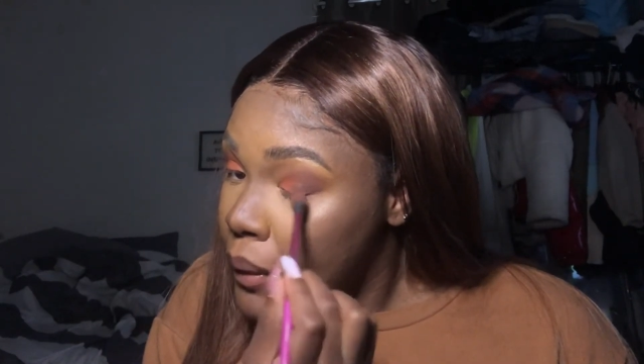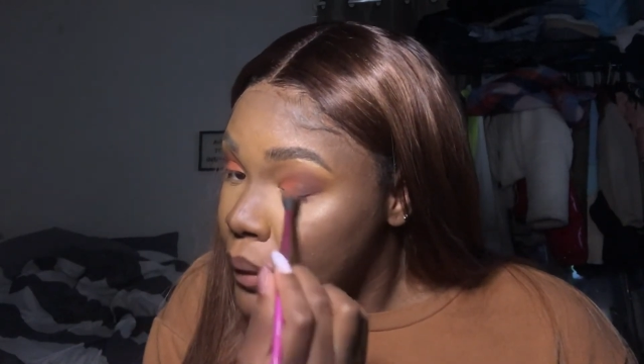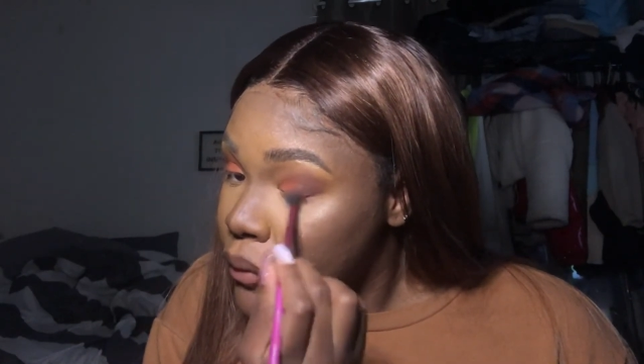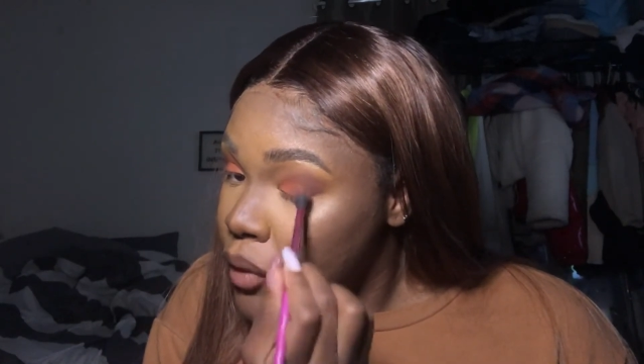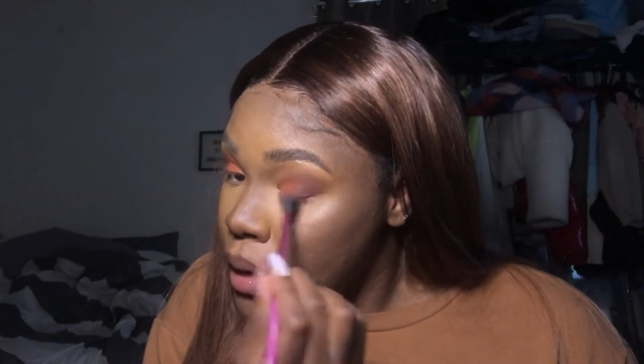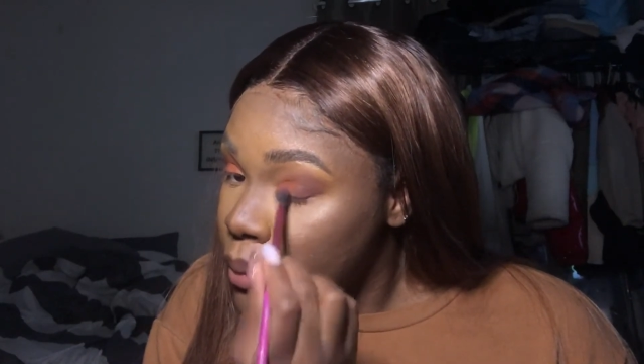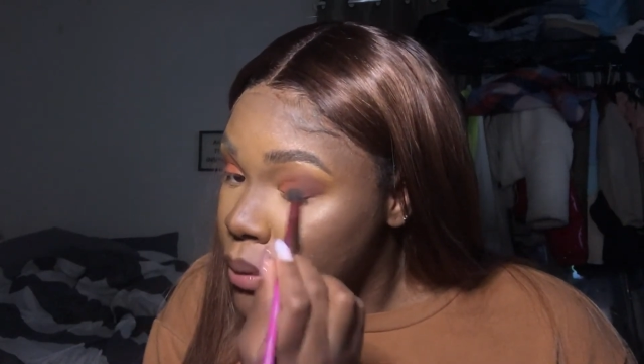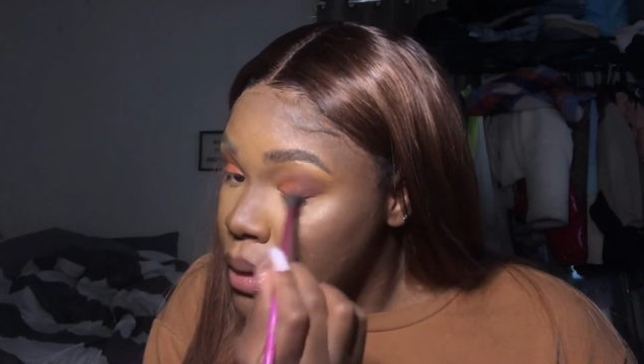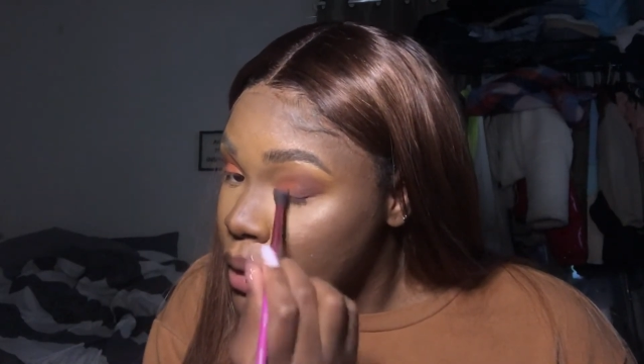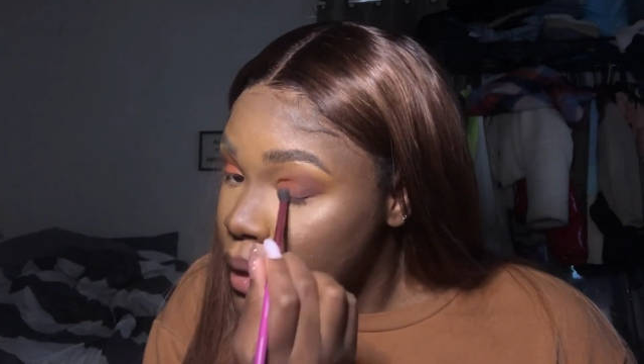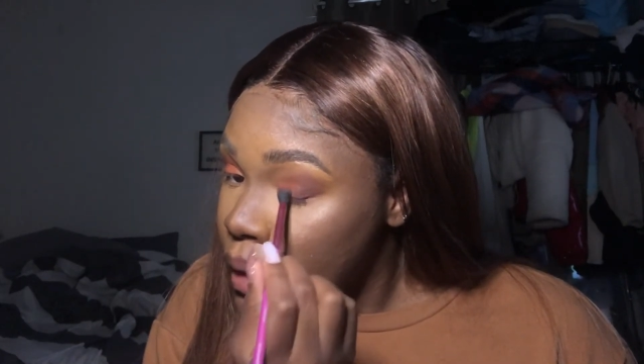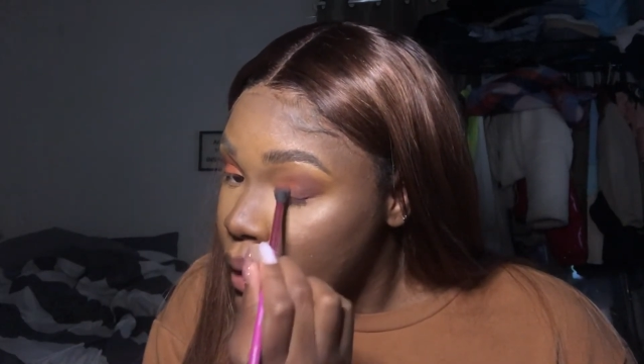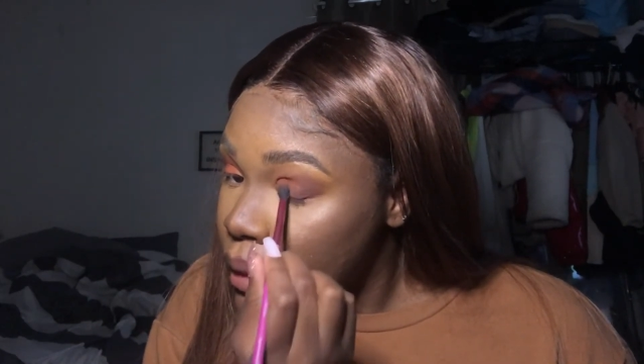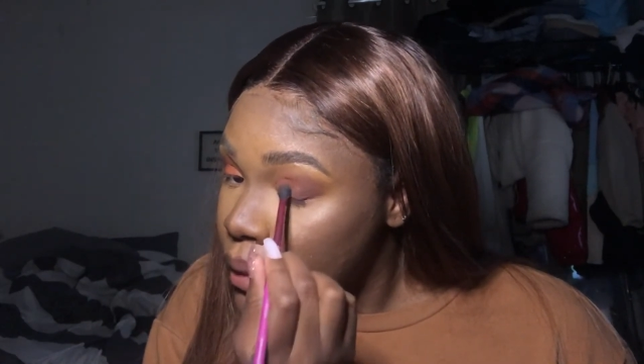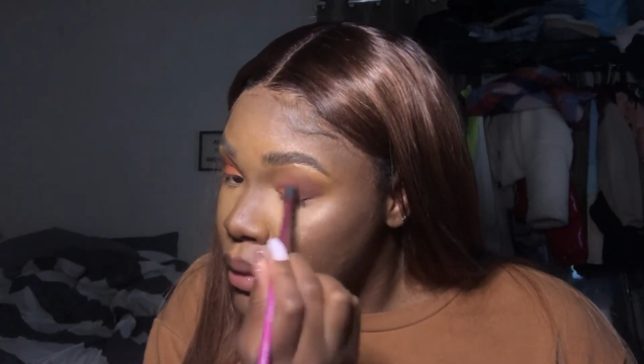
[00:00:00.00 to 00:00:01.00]
family's
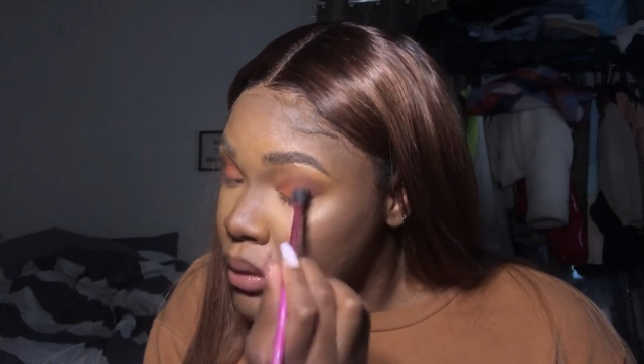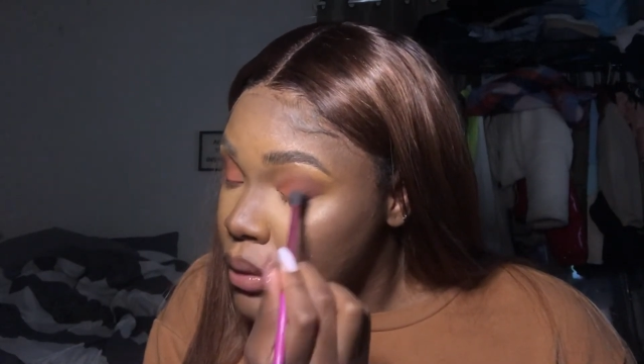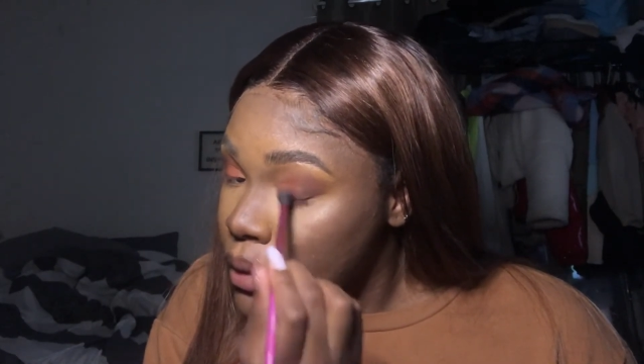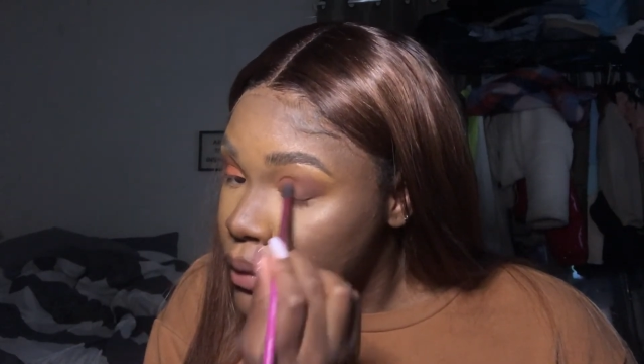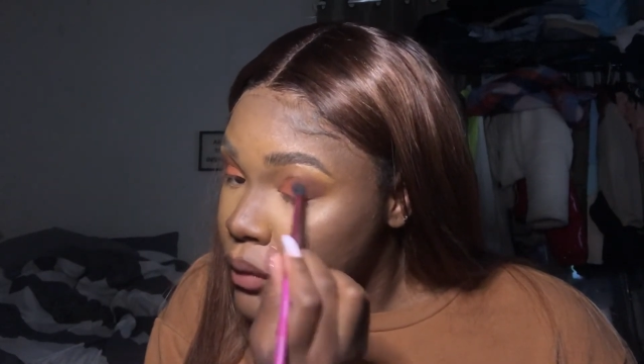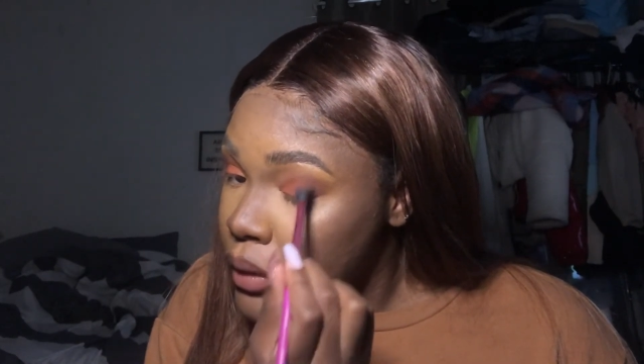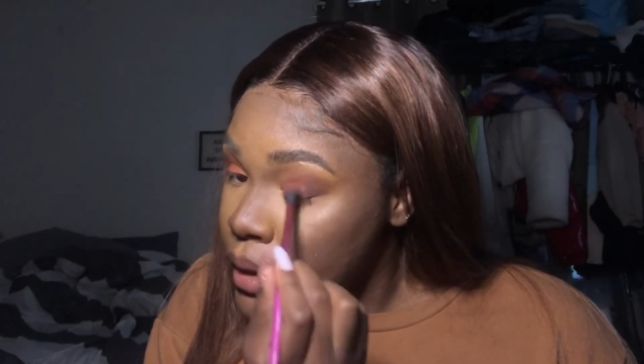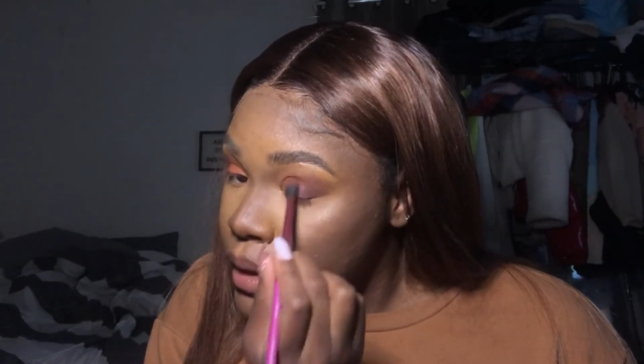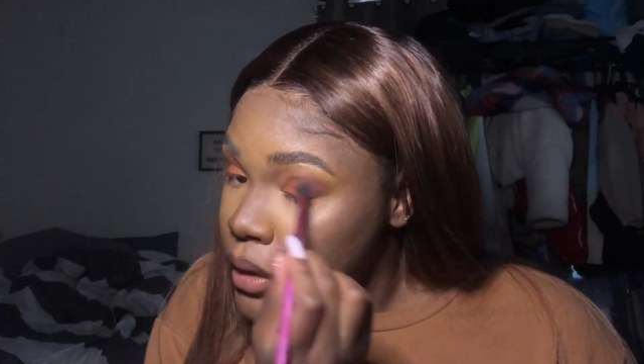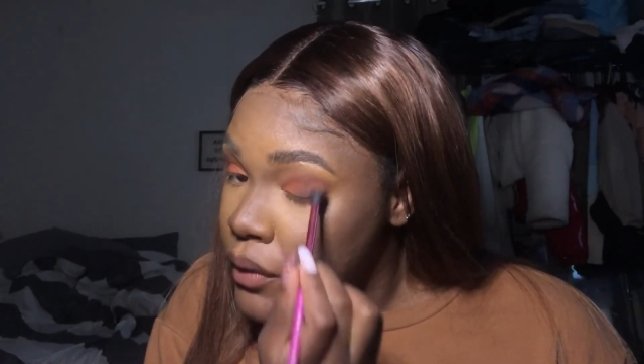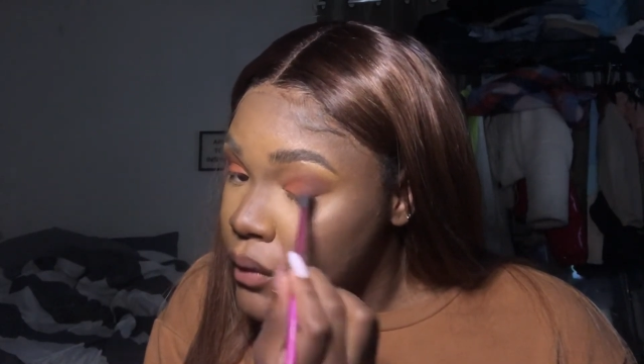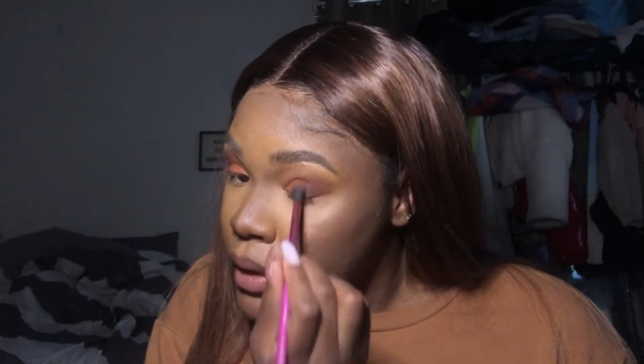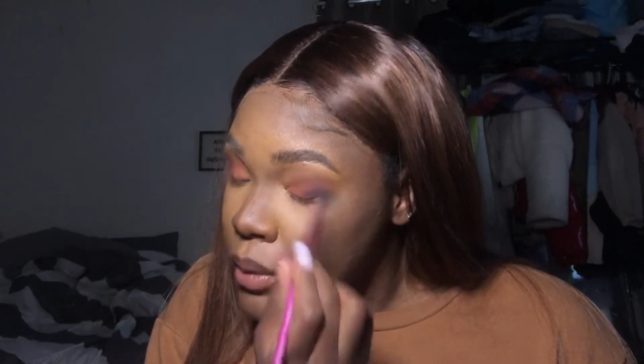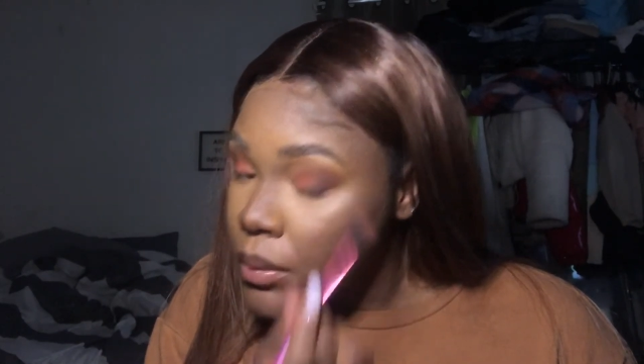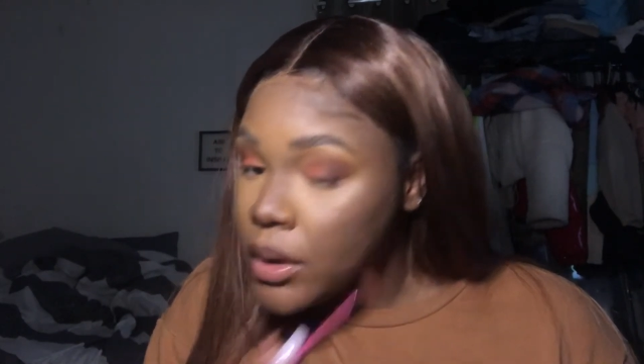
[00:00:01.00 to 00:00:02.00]
house or a friend's
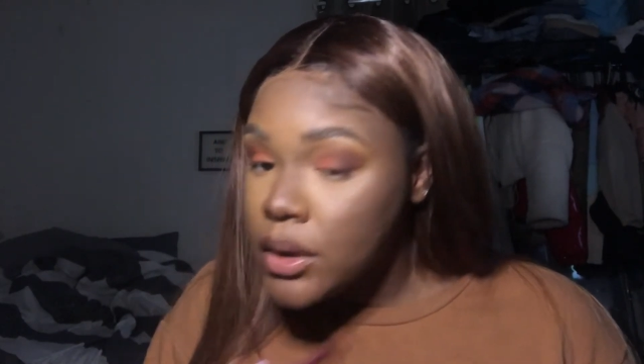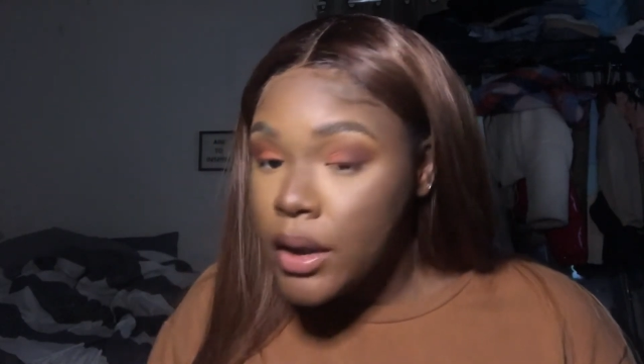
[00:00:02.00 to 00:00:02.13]
family's